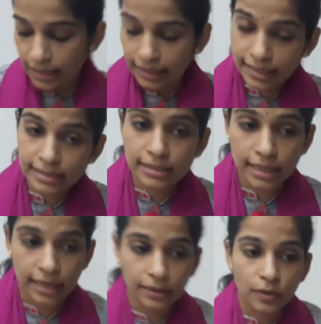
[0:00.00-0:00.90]
Let's
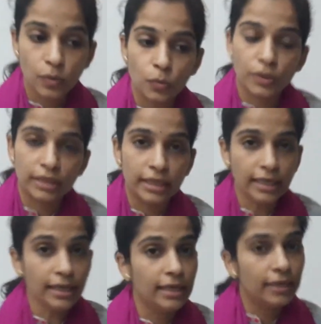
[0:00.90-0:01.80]
start with the
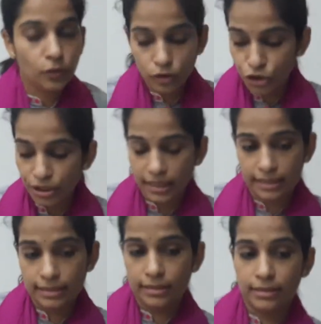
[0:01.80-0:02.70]
question
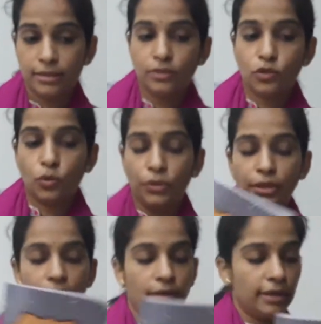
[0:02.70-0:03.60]
answers. So
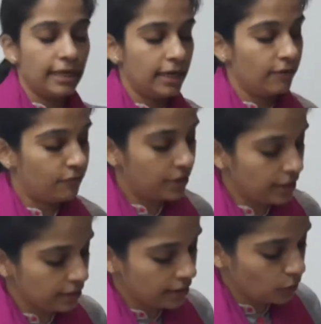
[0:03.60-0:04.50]
here I have
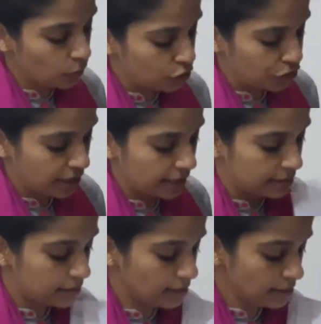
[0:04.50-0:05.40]
done the question
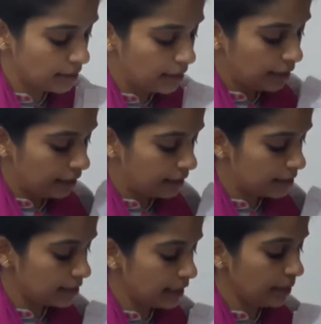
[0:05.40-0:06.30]
answers in the
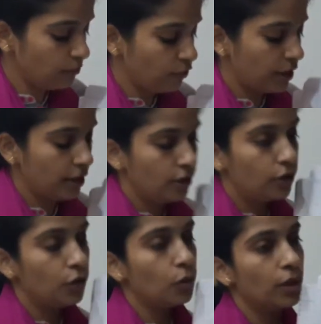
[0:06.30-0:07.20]
same way
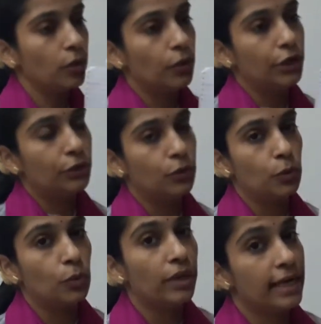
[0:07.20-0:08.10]
you are going to
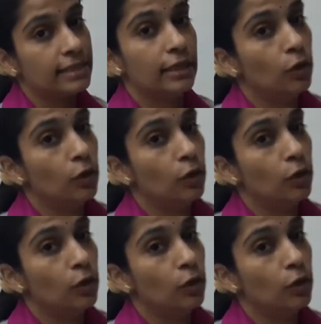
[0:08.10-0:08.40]
do as an